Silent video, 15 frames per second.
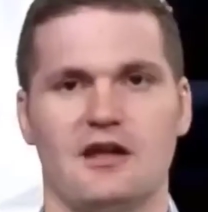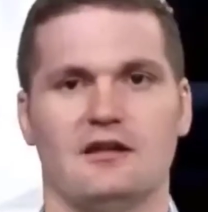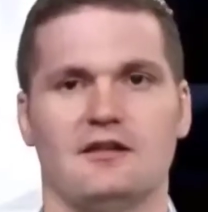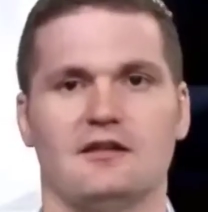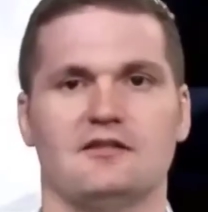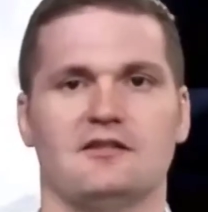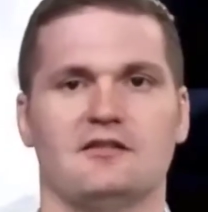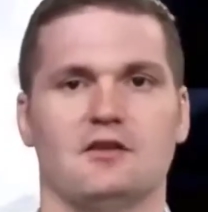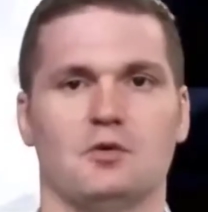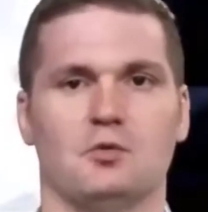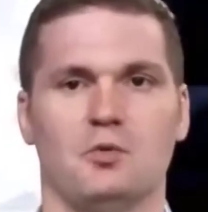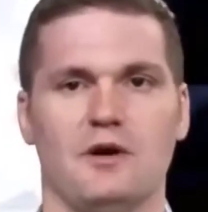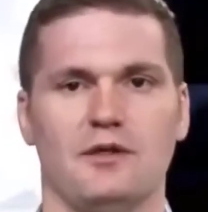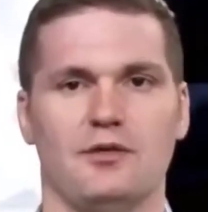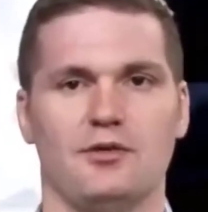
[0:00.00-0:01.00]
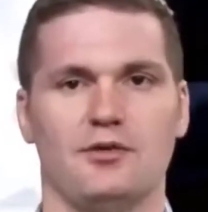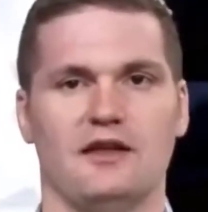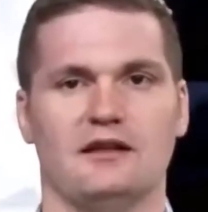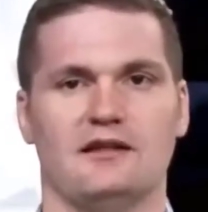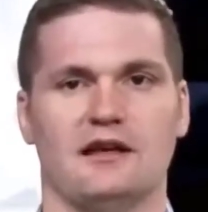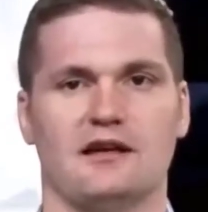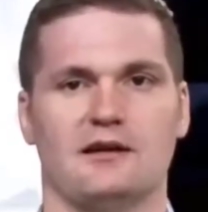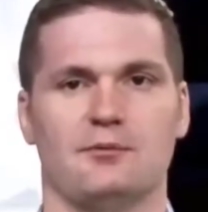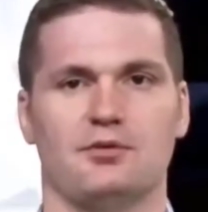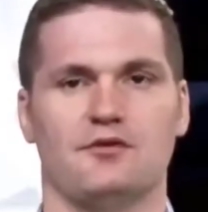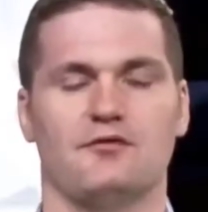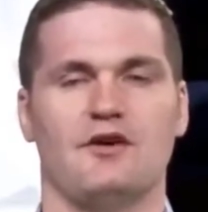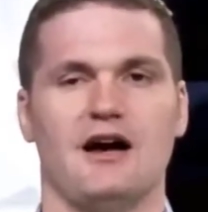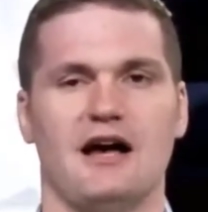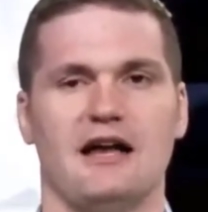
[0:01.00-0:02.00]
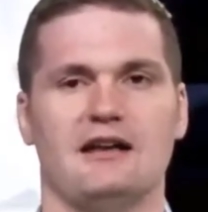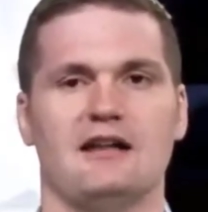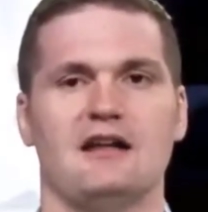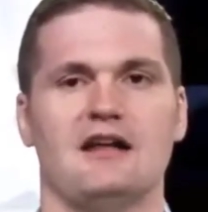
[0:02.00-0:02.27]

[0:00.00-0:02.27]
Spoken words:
This is the one thing that can provide